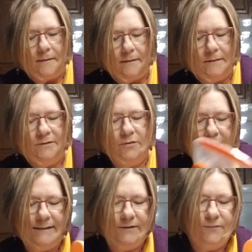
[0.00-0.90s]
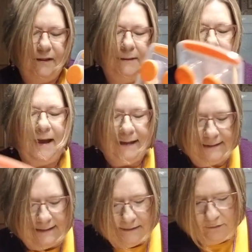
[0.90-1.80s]
so that it's really
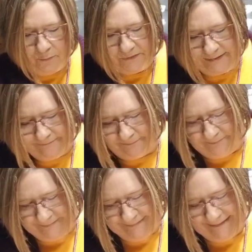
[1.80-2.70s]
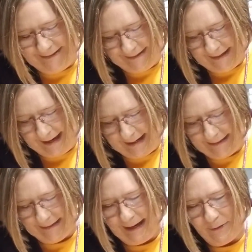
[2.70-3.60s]
packed in. Oops.
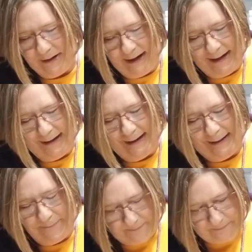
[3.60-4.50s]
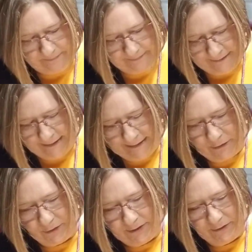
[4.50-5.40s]
Handy. Now I
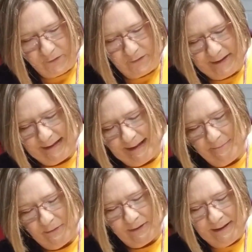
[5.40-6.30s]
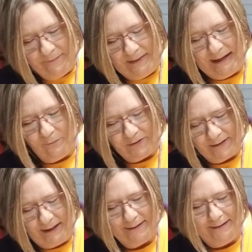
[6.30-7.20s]
turned it over and it came out. That was
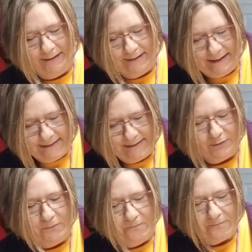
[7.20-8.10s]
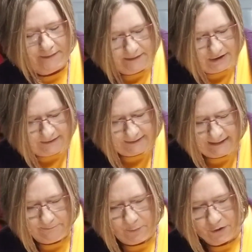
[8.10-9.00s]
not the intent. So just
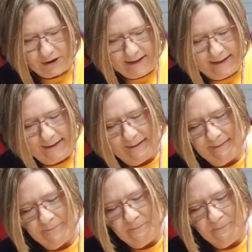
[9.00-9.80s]
keep pushing it in.